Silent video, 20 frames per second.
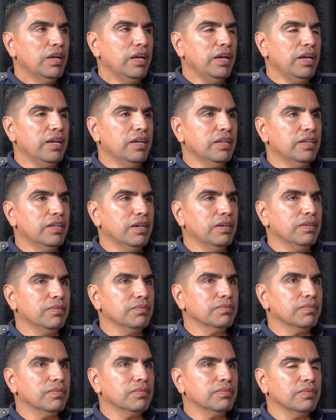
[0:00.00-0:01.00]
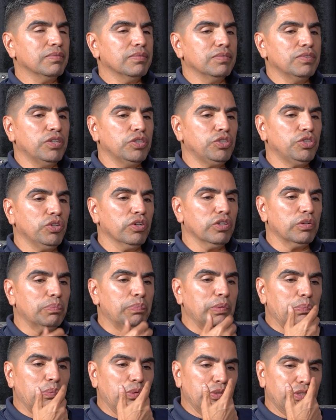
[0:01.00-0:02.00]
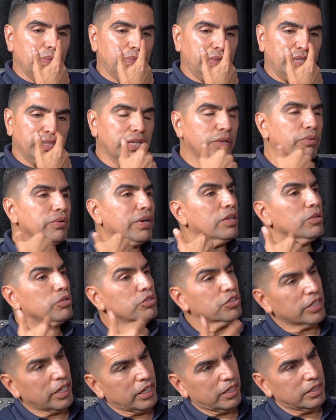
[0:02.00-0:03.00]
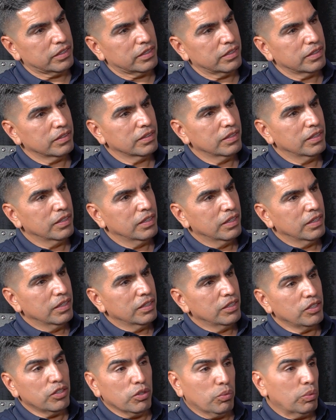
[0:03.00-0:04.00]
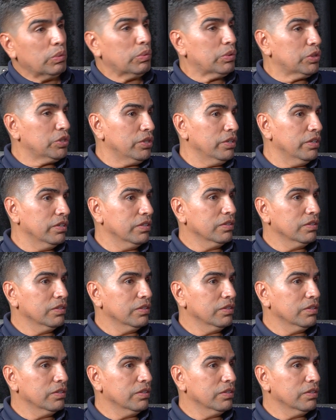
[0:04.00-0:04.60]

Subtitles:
And the younger people, sometimes they don't understand. We were young.